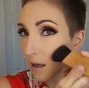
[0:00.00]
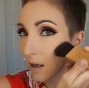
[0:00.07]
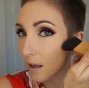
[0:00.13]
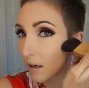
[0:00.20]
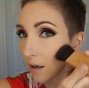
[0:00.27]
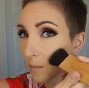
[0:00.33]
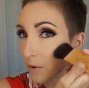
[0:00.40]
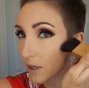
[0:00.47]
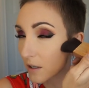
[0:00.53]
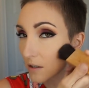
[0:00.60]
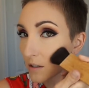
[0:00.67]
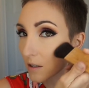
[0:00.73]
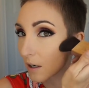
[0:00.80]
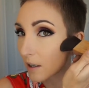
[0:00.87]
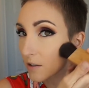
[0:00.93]
and I'm gonna
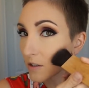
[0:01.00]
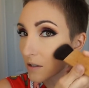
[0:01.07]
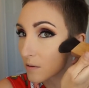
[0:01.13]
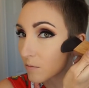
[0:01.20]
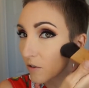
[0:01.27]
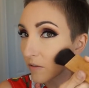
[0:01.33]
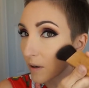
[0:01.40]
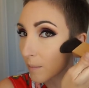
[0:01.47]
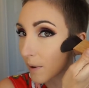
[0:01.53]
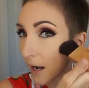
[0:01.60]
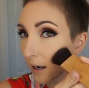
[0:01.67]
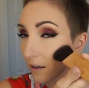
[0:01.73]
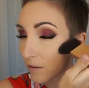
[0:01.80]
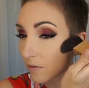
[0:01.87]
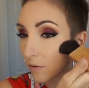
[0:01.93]
start just moving
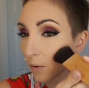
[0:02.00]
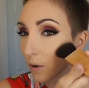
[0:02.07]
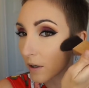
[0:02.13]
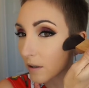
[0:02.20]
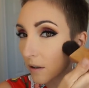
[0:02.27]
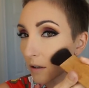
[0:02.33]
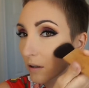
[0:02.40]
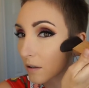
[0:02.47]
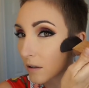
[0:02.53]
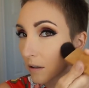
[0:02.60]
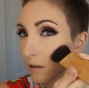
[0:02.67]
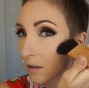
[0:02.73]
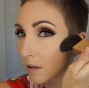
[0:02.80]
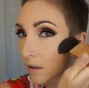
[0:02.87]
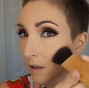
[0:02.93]
back and forth,
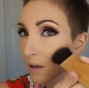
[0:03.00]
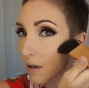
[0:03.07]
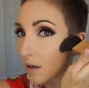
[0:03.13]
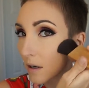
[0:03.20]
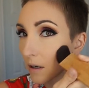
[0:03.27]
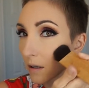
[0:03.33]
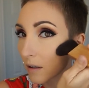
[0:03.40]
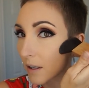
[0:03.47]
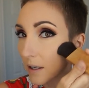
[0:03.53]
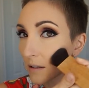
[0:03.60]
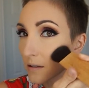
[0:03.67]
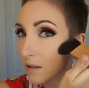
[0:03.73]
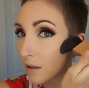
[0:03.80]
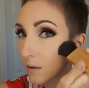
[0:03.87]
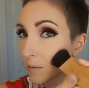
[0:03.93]
like
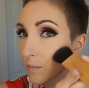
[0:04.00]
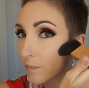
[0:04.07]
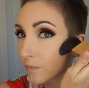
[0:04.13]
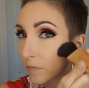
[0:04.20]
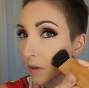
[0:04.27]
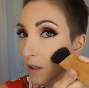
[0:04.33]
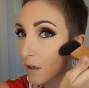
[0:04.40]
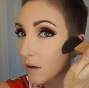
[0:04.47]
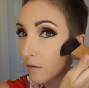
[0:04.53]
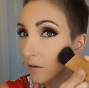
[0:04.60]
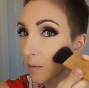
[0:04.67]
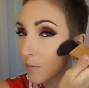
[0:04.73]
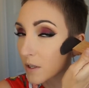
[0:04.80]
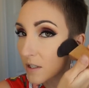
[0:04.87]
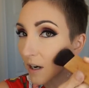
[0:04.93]
so,
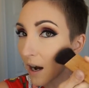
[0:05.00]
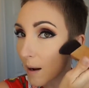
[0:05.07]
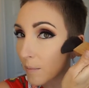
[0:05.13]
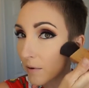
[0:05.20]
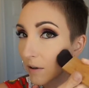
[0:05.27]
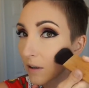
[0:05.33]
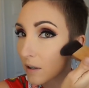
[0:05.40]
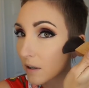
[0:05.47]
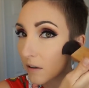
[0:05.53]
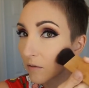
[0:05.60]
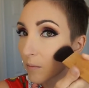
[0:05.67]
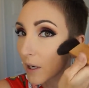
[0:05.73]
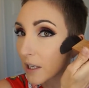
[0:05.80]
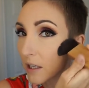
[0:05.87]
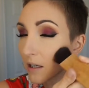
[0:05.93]
from the top of
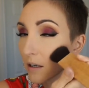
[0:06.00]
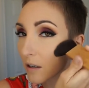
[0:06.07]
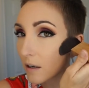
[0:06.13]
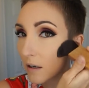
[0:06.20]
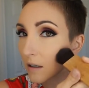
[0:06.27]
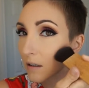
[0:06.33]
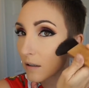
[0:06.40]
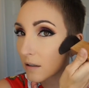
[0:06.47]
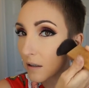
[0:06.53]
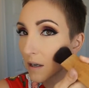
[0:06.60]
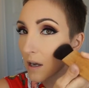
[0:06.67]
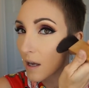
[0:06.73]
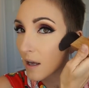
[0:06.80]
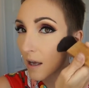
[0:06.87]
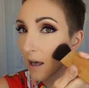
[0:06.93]
my ear,
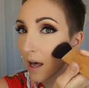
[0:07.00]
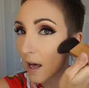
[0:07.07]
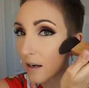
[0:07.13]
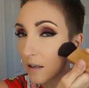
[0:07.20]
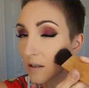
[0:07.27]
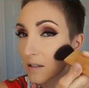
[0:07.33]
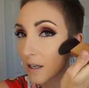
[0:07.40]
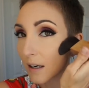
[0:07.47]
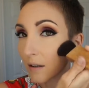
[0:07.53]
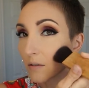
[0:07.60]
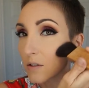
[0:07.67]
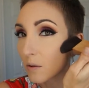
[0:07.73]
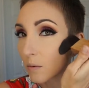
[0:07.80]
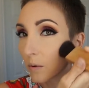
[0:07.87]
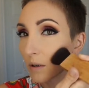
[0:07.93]
headed down
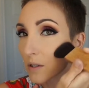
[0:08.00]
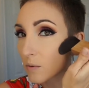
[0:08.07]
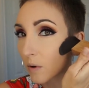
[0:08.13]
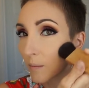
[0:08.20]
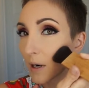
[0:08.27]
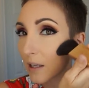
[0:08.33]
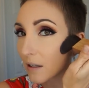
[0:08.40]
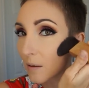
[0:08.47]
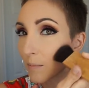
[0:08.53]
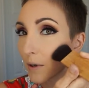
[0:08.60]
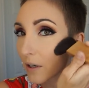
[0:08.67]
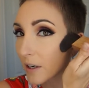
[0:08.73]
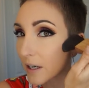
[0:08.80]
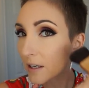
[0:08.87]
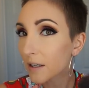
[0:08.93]
towards where my lip
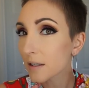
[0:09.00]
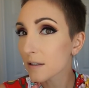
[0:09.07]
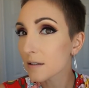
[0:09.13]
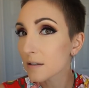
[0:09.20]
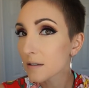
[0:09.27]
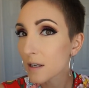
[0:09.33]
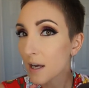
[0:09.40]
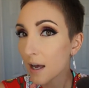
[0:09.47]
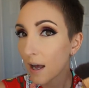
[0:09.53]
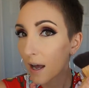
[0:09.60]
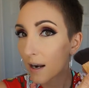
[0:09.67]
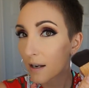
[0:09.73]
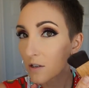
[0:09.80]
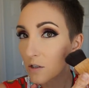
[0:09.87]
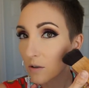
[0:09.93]
area is.
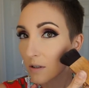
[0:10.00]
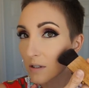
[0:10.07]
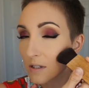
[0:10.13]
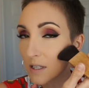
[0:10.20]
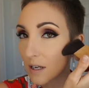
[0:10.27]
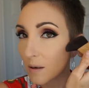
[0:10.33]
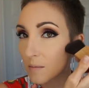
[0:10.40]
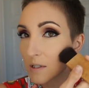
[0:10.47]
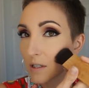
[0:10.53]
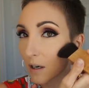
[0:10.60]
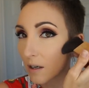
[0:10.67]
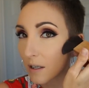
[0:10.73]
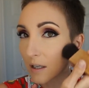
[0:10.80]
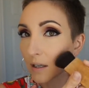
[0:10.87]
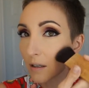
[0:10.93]
And as you can see, I'm
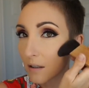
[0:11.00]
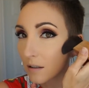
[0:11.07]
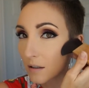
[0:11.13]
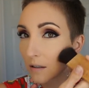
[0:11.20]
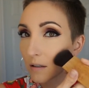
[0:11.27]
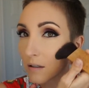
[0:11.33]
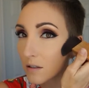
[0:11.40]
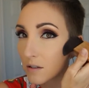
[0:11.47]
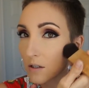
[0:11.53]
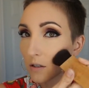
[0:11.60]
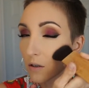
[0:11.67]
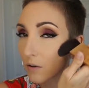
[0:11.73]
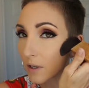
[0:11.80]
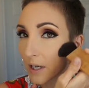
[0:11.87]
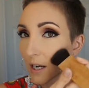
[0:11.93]
starting to
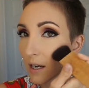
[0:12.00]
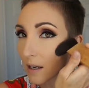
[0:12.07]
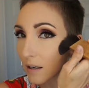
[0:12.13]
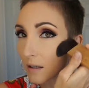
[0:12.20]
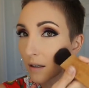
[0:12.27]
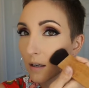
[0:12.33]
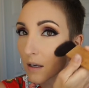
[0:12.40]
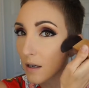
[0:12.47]
create